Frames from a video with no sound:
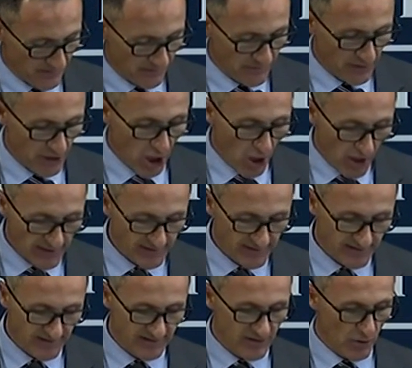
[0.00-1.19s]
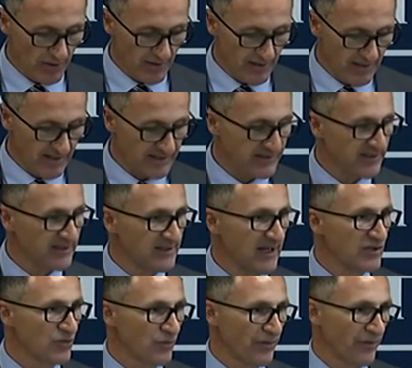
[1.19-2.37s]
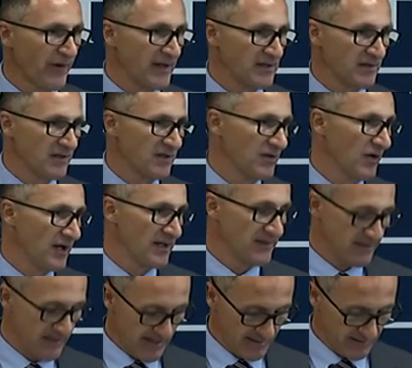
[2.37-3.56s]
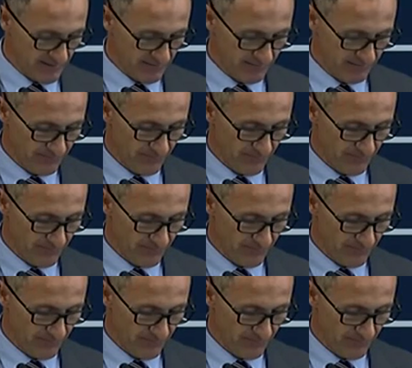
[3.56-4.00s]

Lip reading: that ISIS is not an existential threat to the United States.